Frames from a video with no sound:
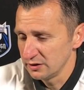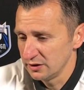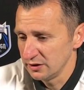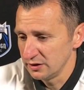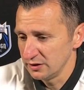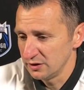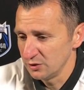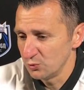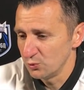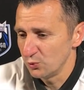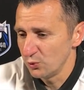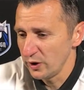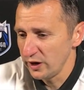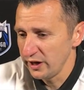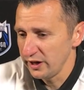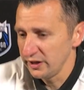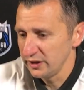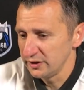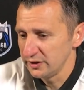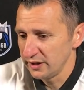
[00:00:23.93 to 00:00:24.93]
the, the
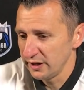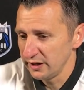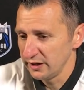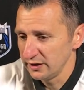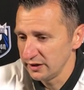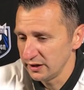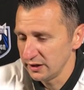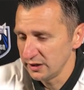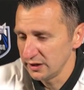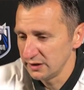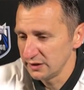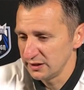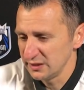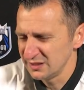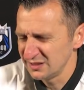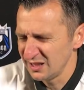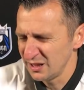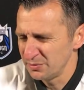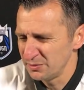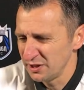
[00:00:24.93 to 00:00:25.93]
way they uh, they
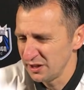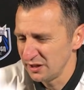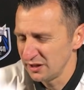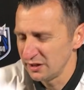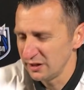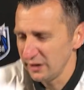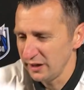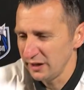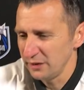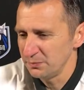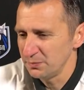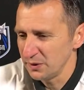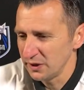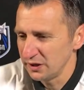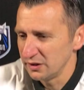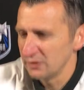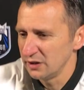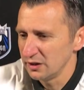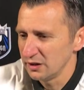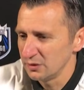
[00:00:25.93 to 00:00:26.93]
stepped in and
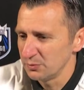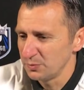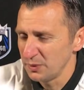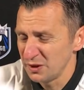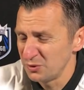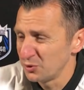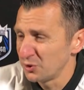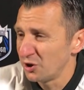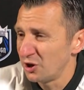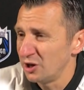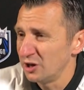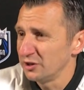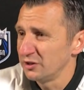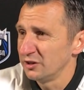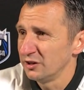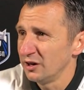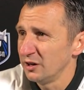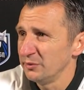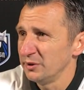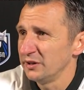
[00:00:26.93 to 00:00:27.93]
played uh, played with heart.
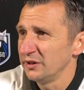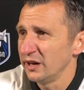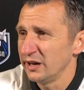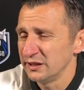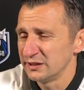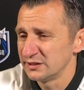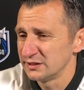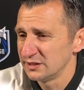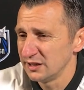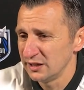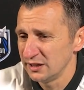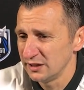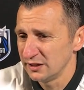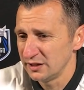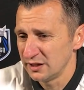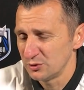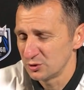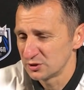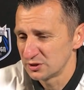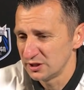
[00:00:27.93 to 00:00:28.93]
I mean that's uh,
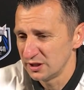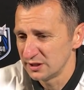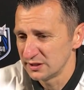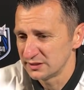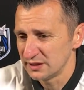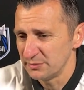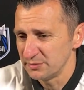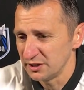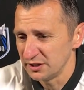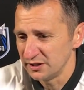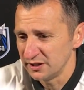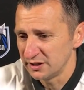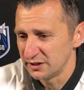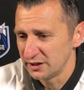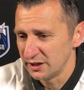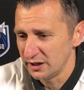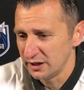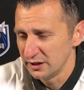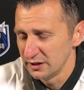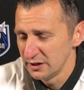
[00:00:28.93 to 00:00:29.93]
that was uh, something
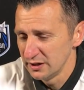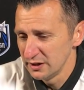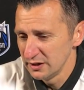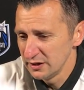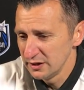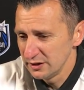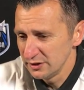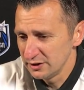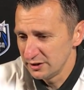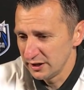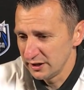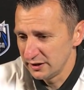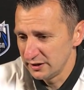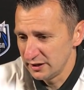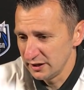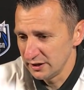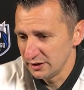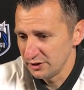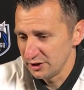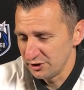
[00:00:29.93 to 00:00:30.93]
that uh,
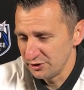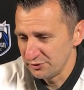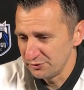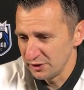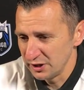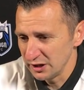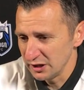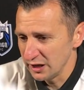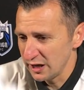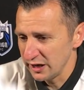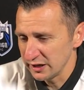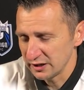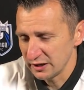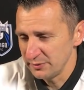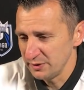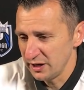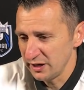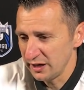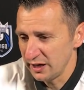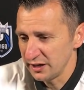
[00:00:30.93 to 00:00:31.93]
that uh, that I really liked.
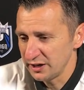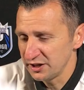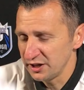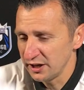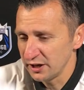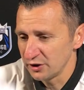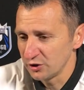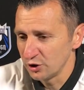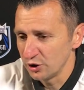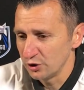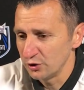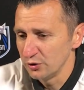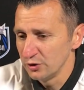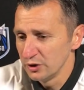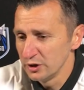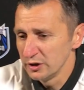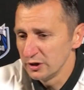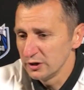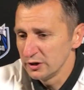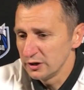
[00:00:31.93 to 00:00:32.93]
I mean I, I can't go.
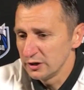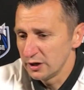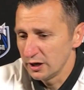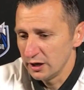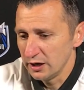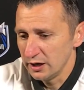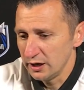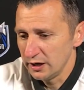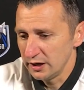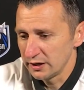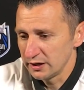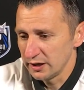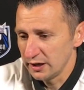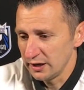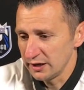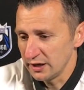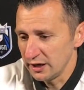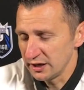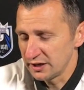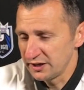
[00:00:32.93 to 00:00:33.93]
I,
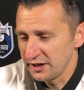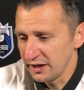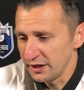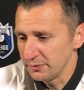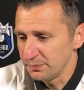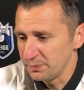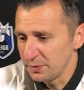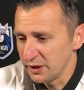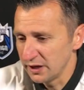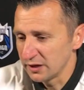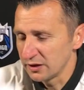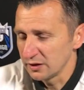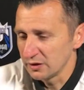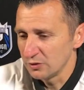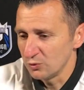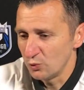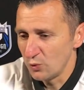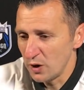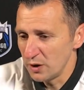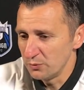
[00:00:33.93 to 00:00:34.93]
I, I, can't pick
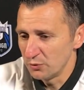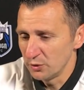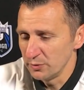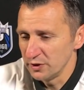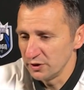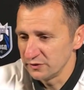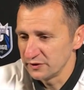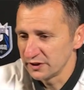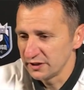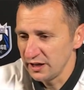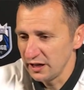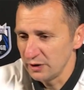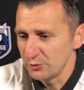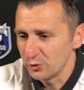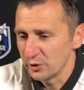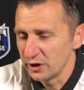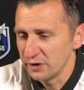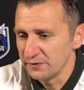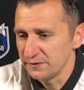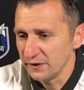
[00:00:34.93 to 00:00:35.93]
one moment of the
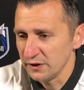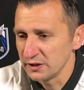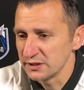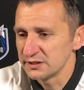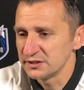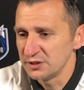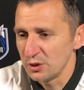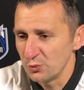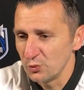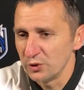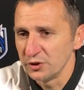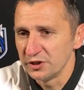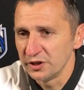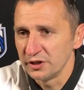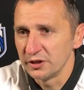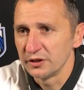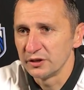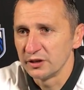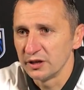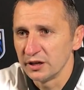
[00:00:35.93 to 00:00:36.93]
game where I felt someone
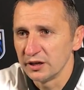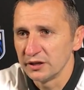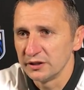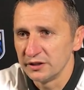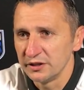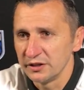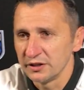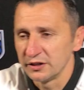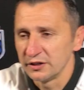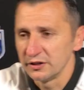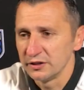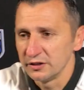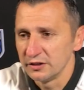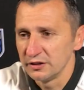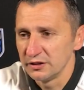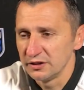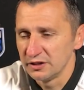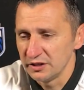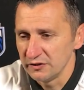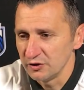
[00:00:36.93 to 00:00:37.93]
didn't didn't
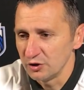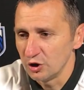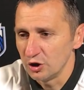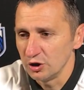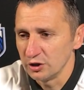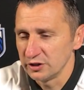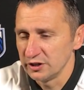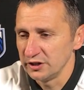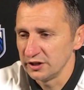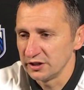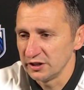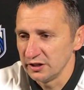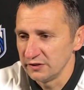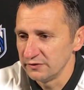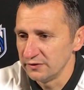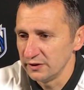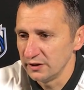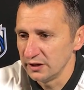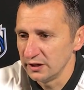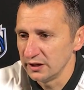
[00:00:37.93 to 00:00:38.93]
give it all, didn't
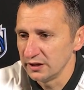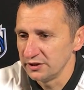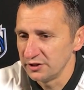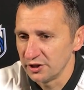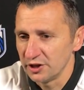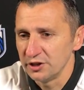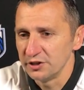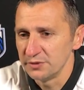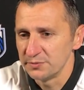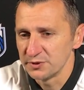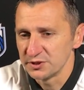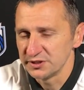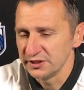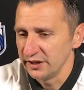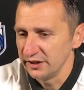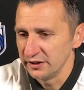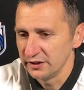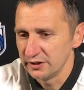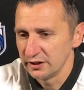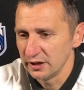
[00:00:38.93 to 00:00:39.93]
give their hundred
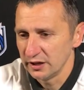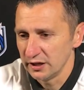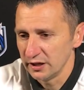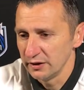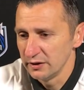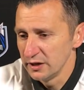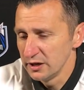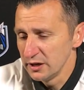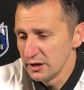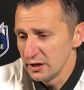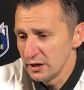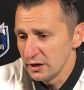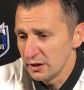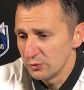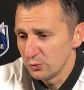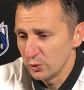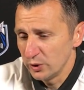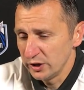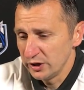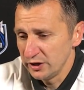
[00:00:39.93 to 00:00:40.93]
percent.
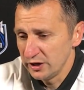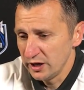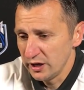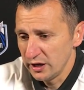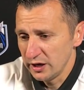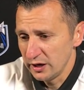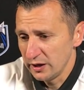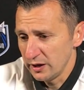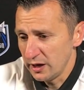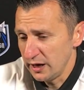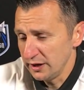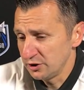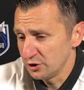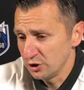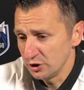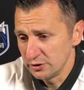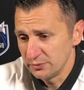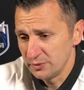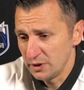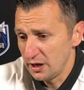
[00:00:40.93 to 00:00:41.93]
When I
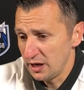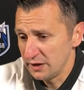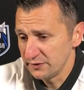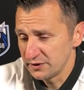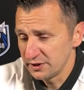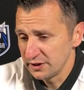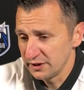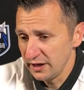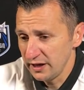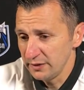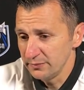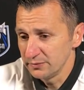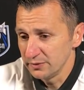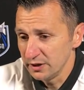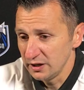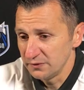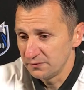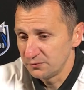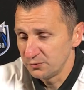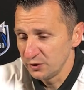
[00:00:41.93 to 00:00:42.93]
told them after the game,
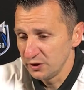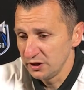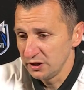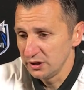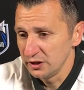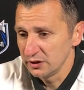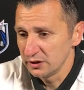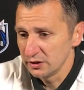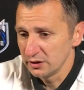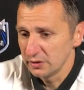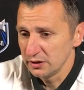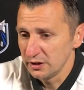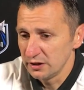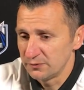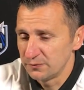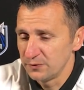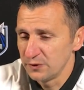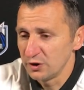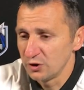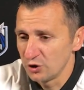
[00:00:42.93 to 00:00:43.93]
if we
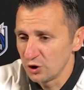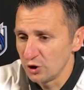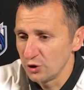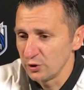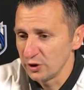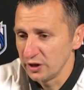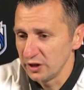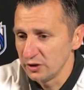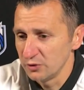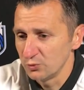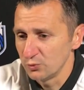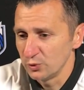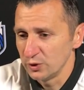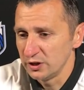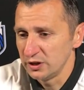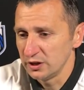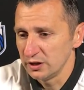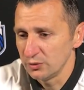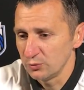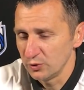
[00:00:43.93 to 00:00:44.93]
if we go in
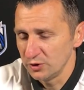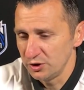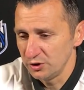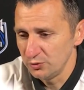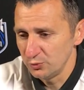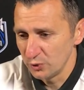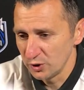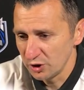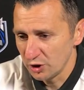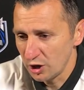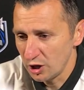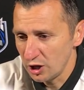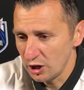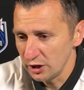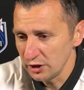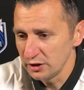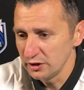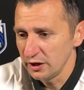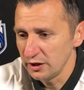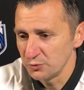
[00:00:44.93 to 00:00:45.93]
with with with
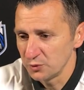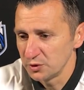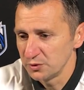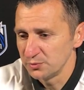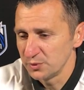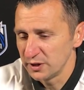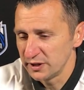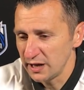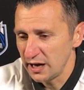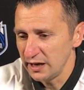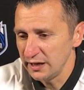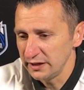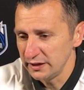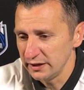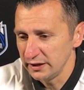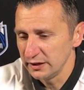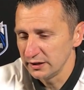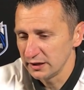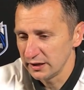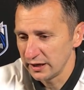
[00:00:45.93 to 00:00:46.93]
heart and with the
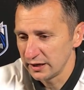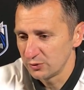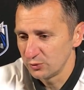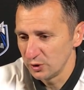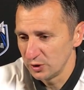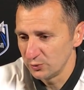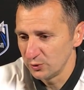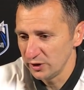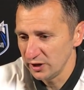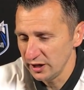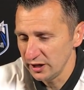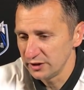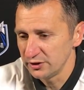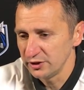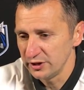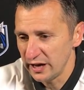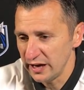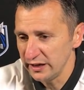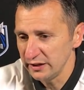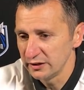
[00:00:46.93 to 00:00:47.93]
mentality like we, we had
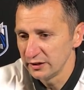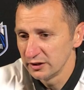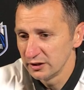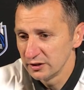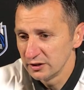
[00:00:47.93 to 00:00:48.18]
tonight,